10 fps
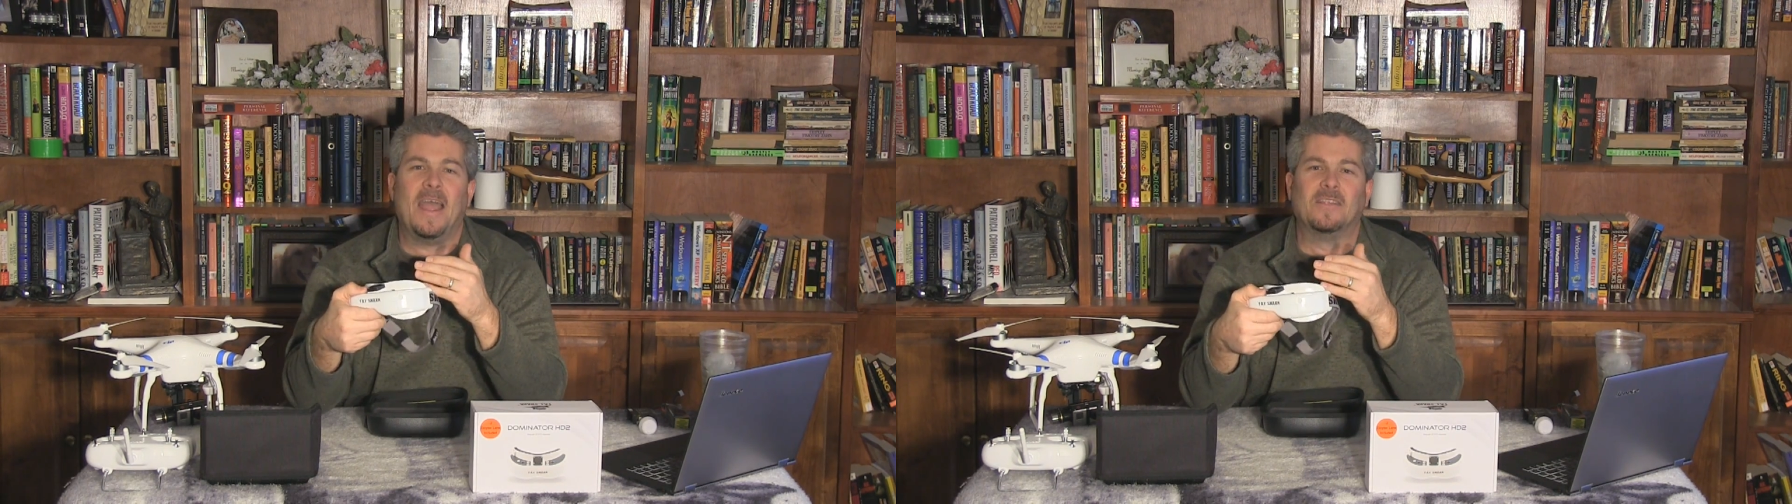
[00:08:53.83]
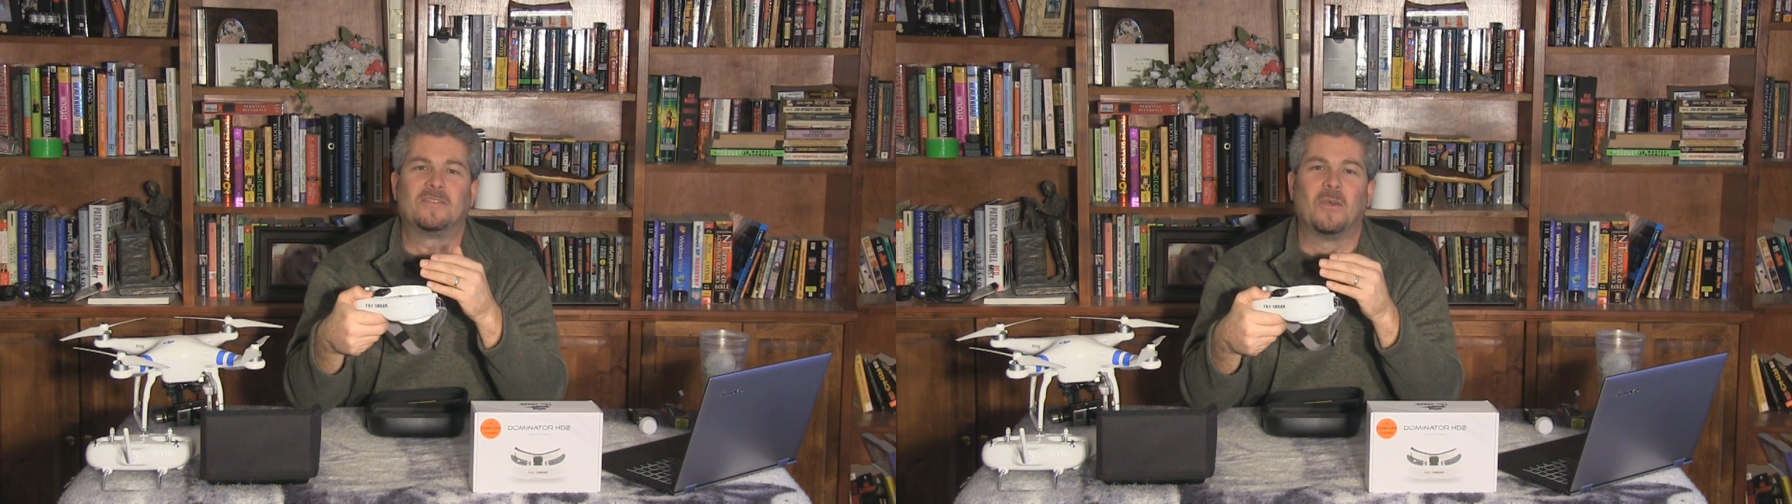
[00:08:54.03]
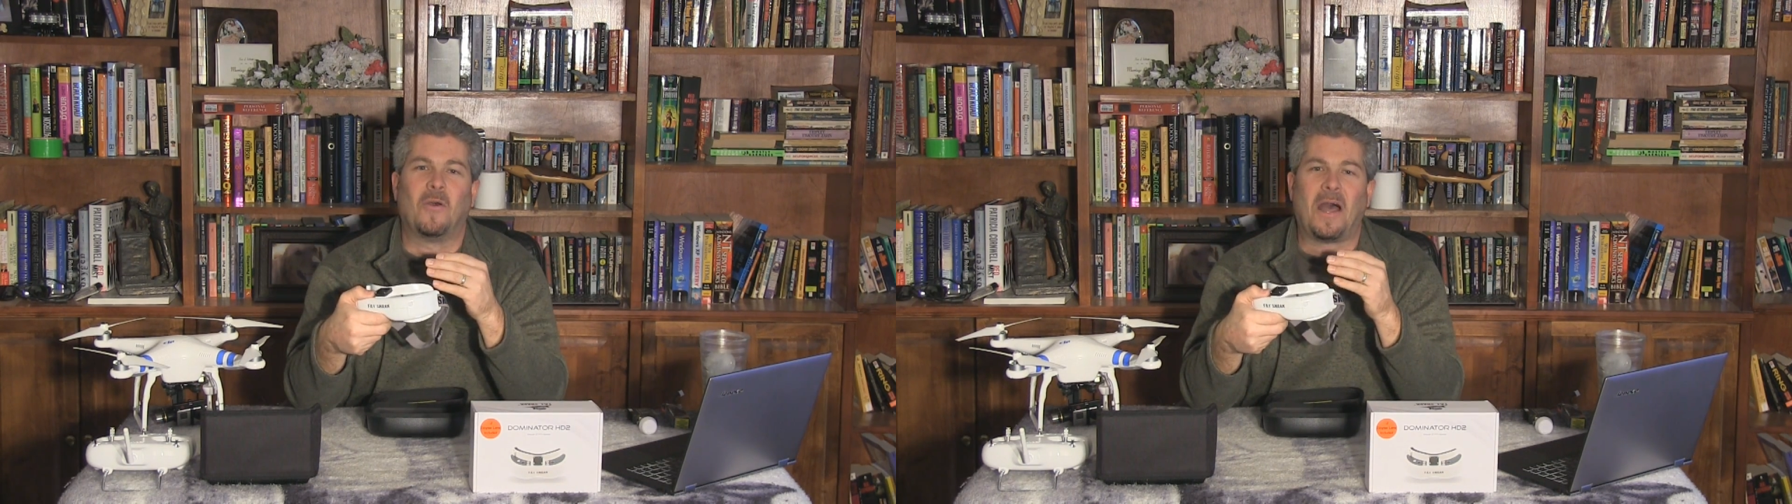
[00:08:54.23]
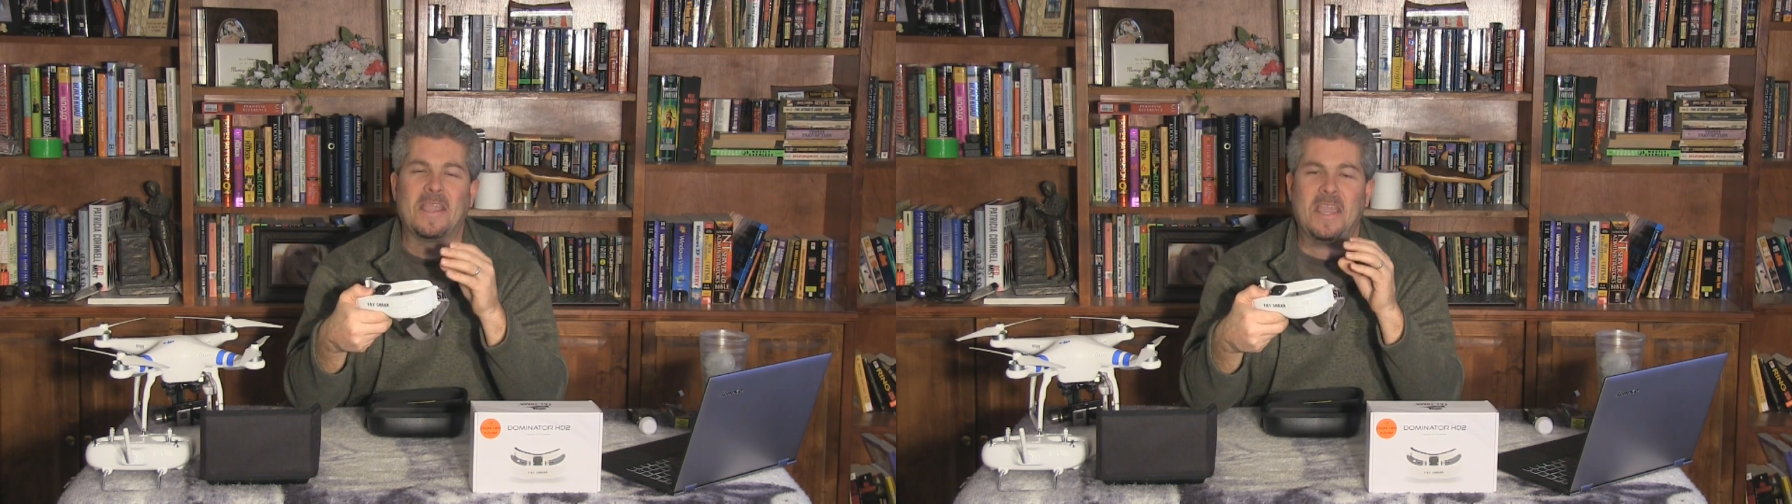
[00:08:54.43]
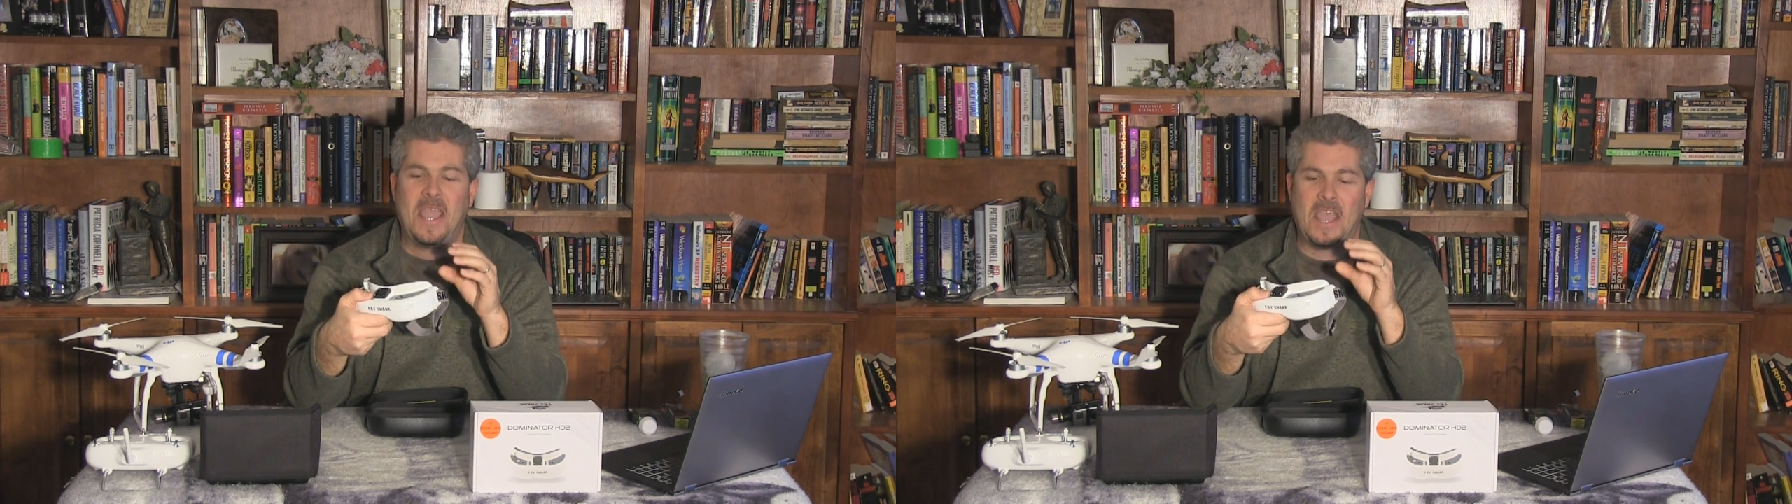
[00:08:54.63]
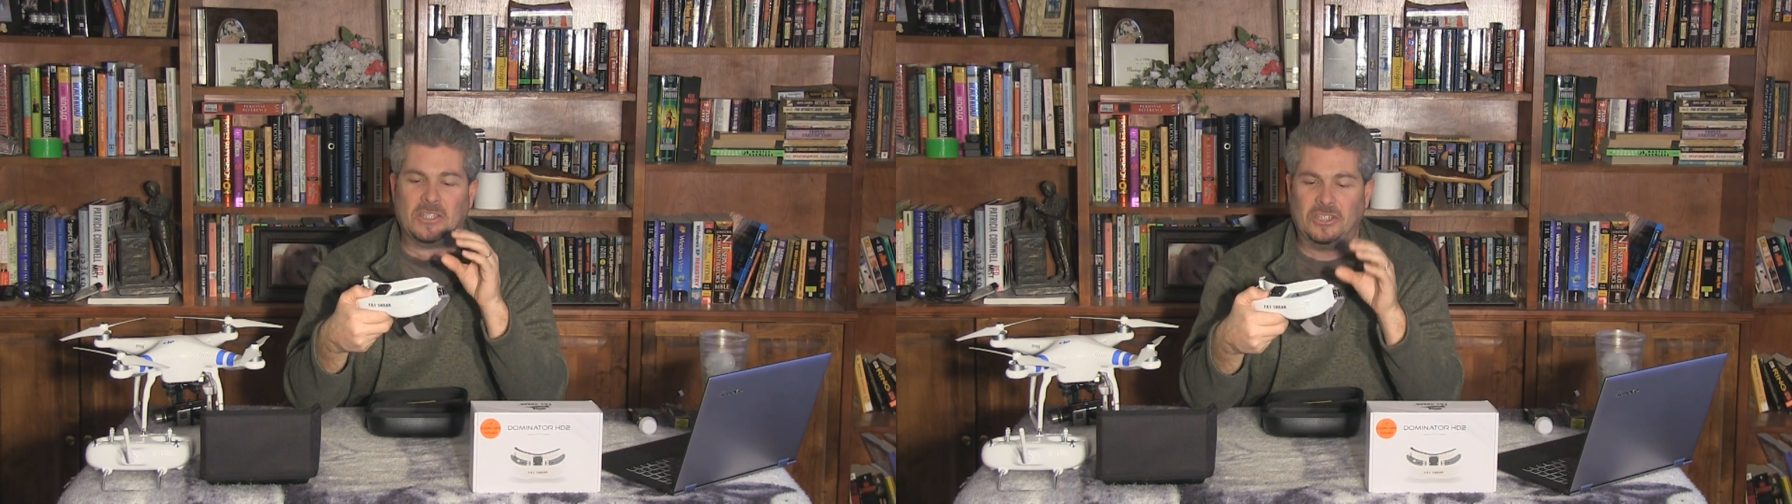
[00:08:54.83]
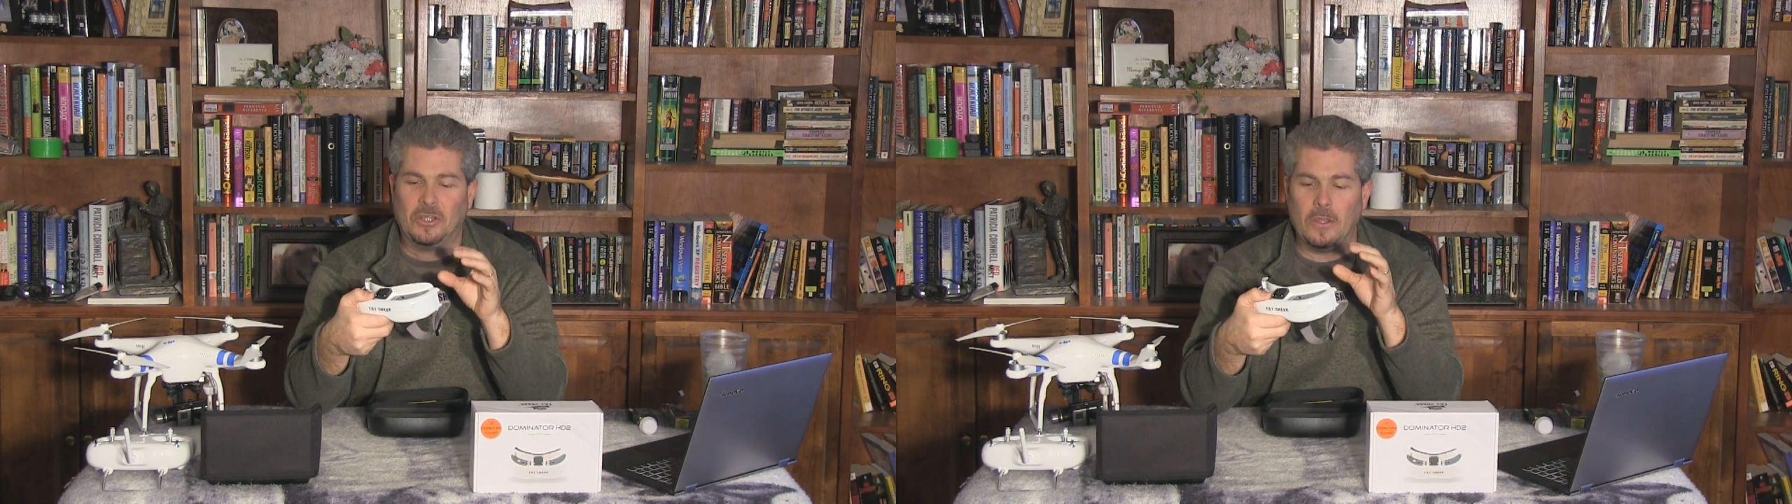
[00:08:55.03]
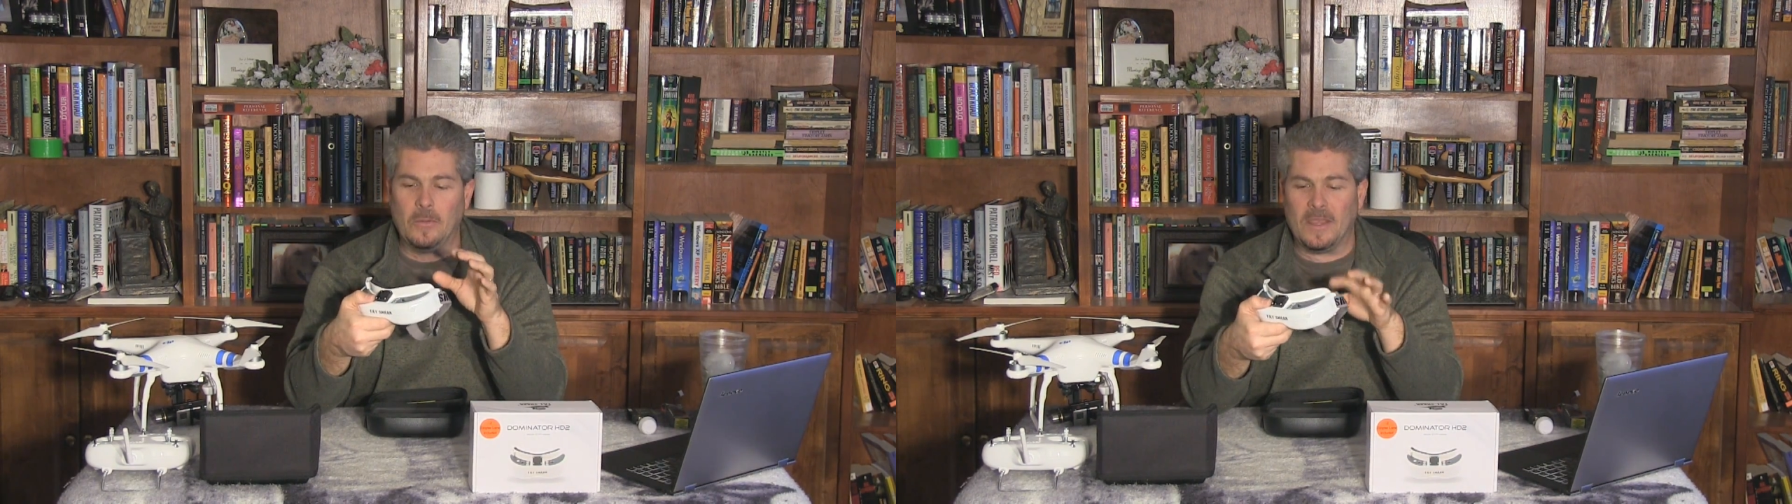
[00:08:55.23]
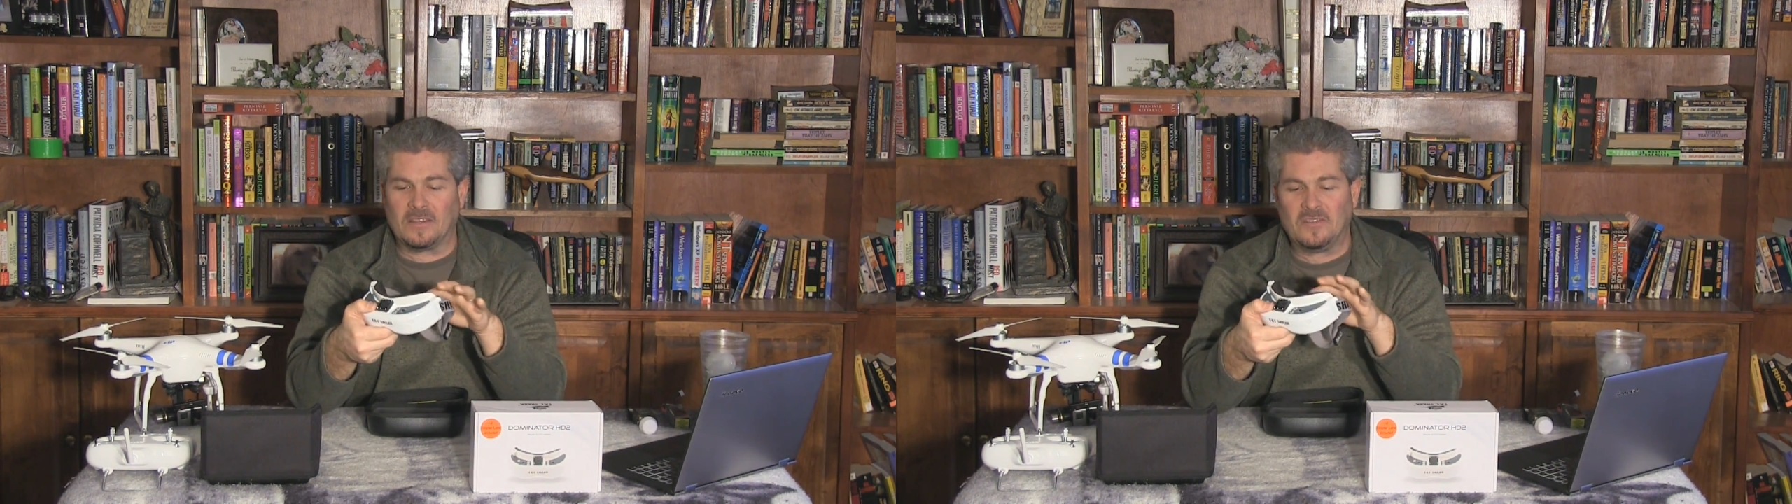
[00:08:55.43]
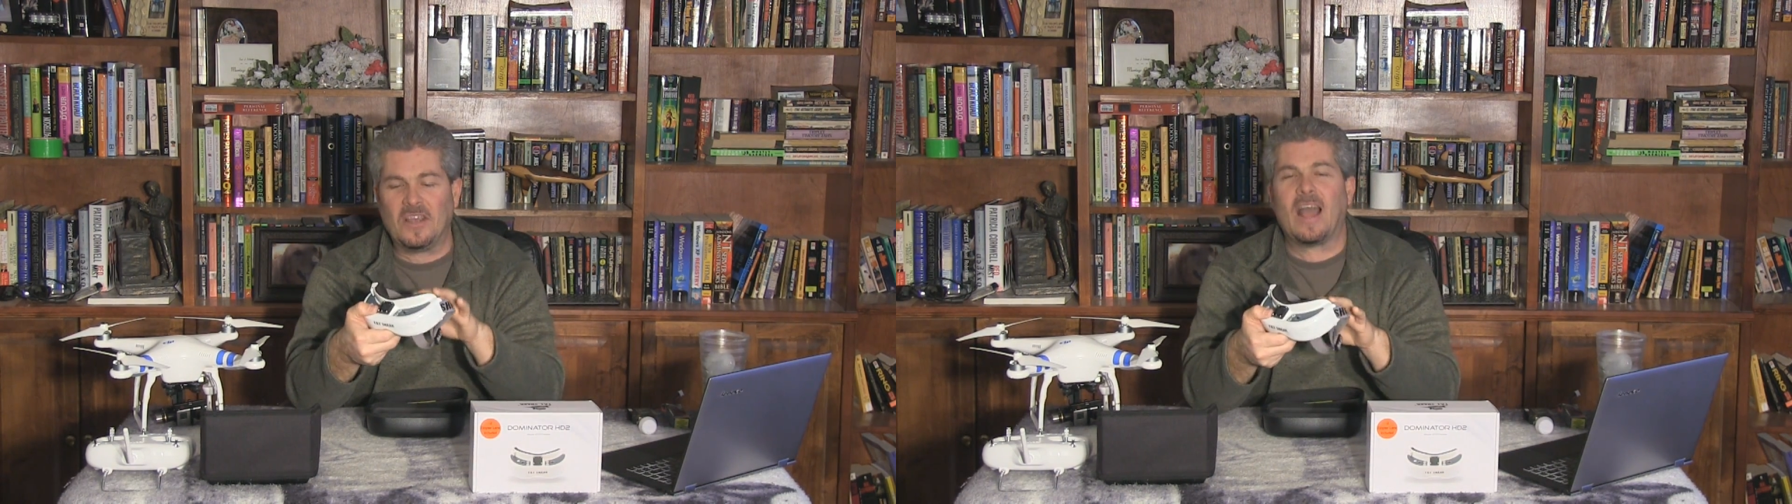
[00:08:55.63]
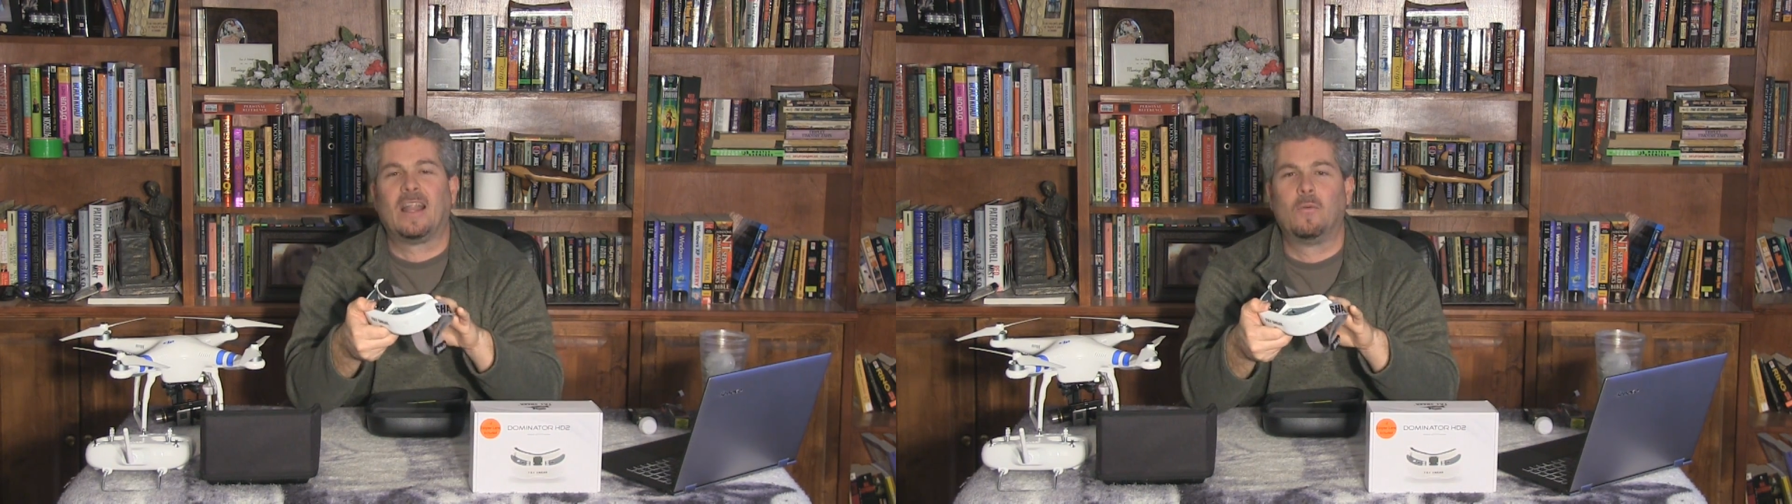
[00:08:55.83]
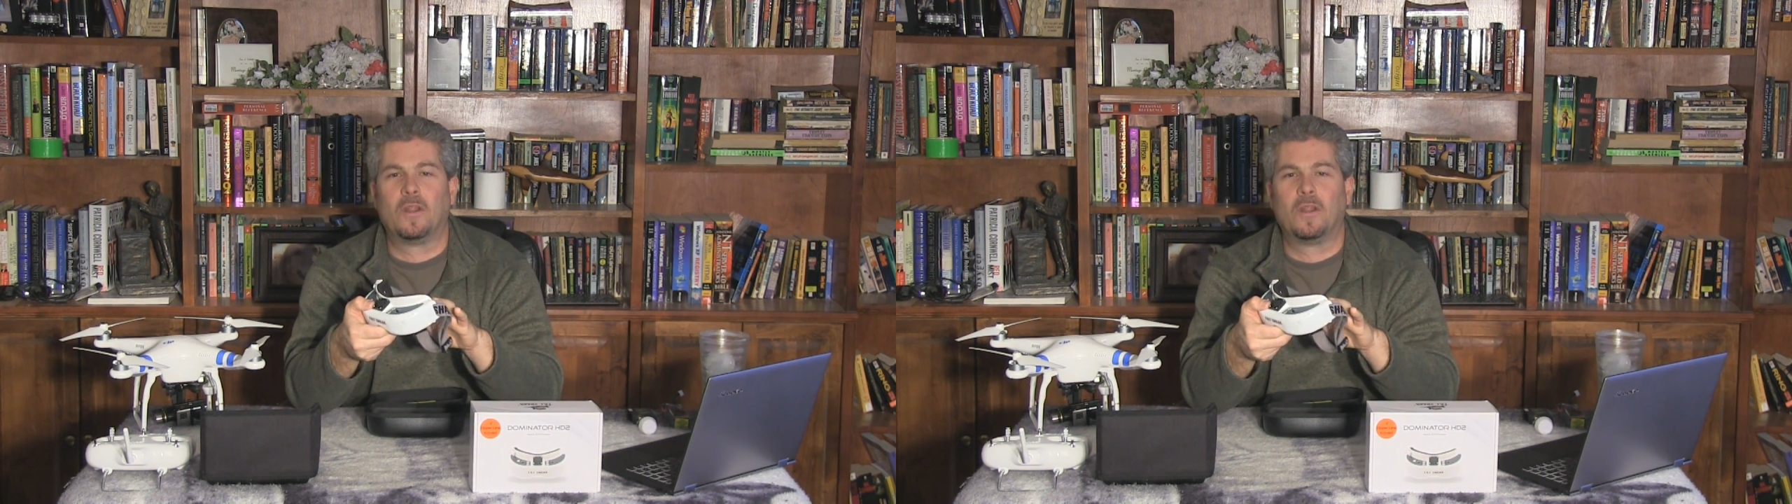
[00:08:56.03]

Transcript: and so I can't show you exactly